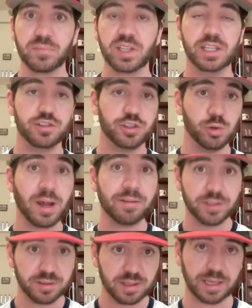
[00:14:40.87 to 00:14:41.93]
is you have
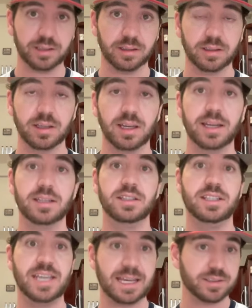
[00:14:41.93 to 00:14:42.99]
to think
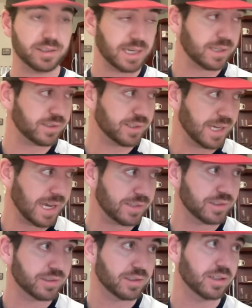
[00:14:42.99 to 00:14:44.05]
yes, yes,
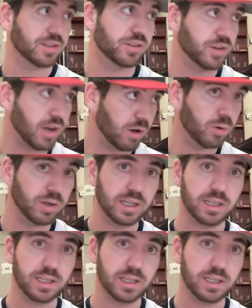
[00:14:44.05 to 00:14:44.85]
yes, no,